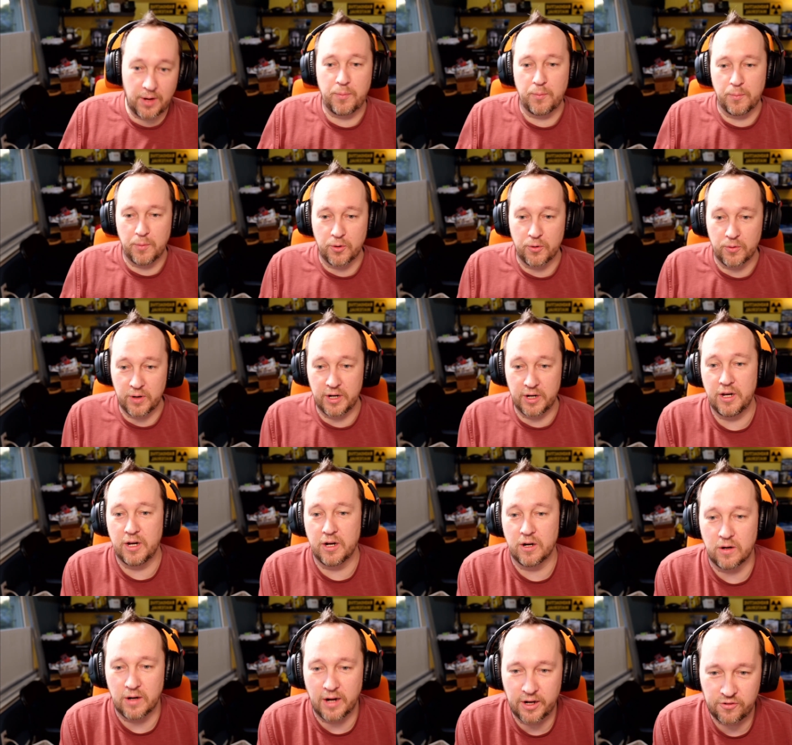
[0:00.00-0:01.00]
motor in here
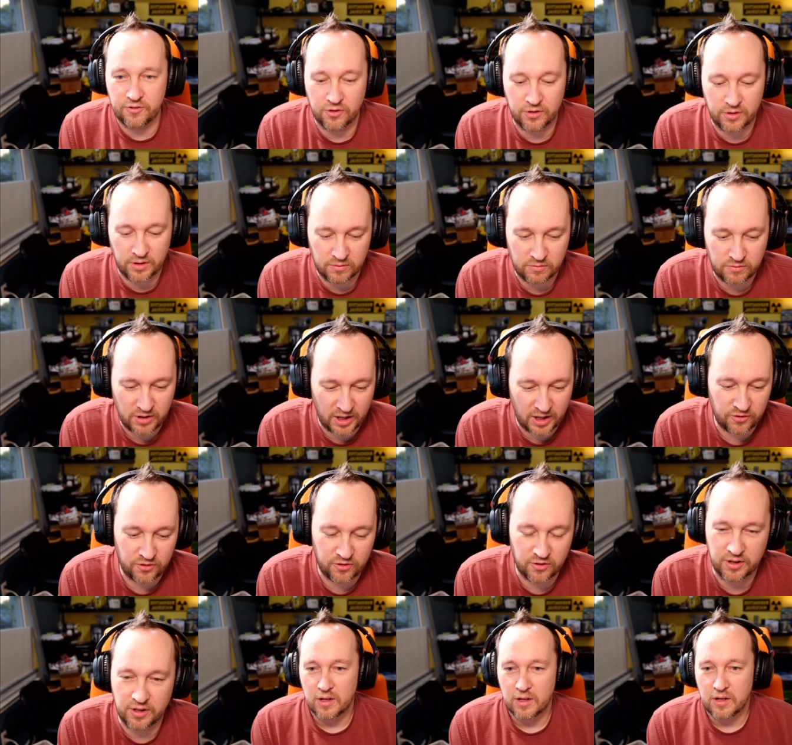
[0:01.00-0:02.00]
and actually tested
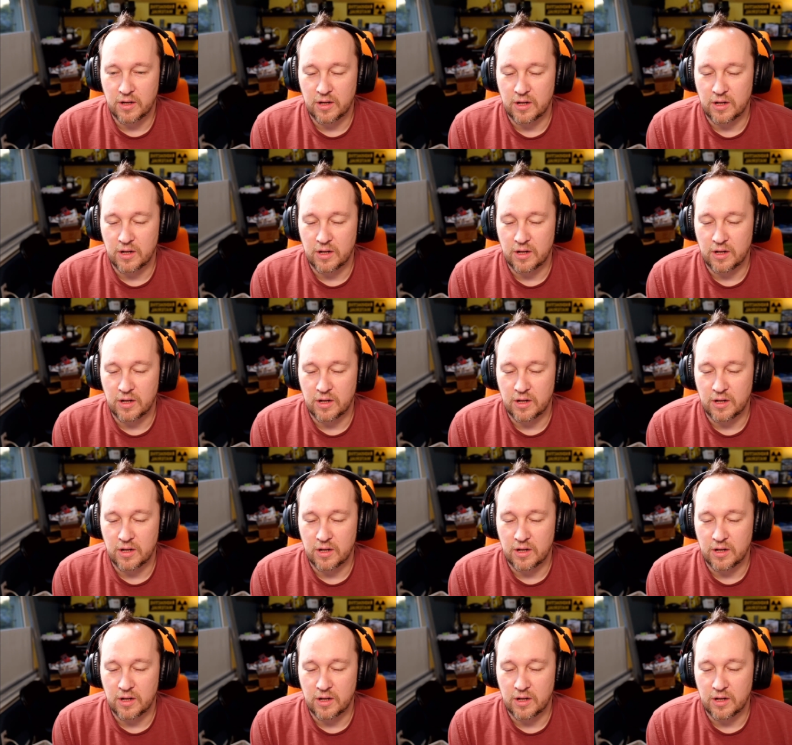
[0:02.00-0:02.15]
it,